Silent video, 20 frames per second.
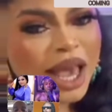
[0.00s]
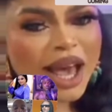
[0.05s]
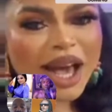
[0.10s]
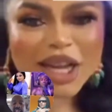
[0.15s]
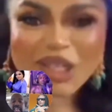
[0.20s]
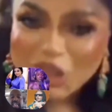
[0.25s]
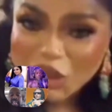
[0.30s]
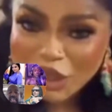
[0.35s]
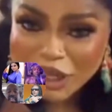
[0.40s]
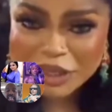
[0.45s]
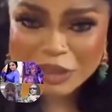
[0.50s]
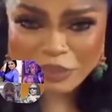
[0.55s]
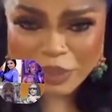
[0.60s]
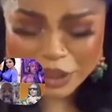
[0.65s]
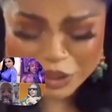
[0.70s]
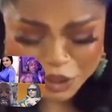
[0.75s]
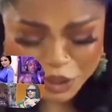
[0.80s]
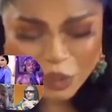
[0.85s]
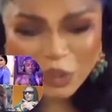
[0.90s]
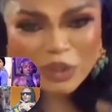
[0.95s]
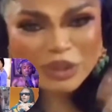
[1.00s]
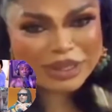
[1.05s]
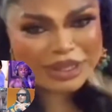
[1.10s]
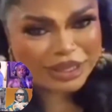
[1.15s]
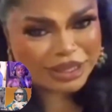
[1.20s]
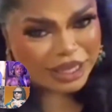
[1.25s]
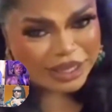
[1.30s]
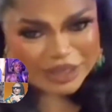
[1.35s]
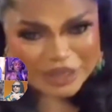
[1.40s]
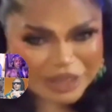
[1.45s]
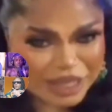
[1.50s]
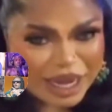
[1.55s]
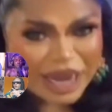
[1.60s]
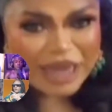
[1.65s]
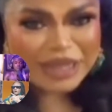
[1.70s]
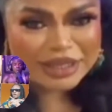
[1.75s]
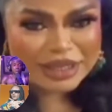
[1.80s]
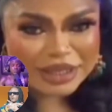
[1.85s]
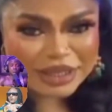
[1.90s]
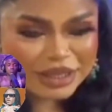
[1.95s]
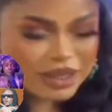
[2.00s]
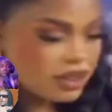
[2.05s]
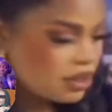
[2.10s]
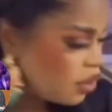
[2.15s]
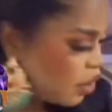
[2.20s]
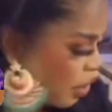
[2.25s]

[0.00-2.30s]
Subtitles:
How do you expect someone sexy like this?